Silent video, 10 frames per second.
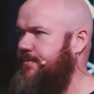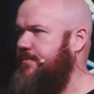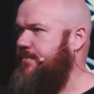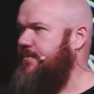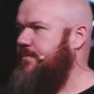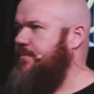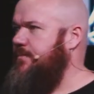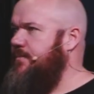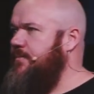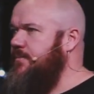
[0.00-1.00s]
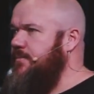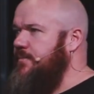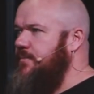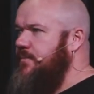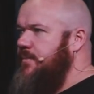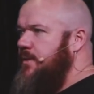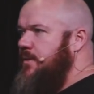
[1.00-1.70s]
No one is speaking in this clip.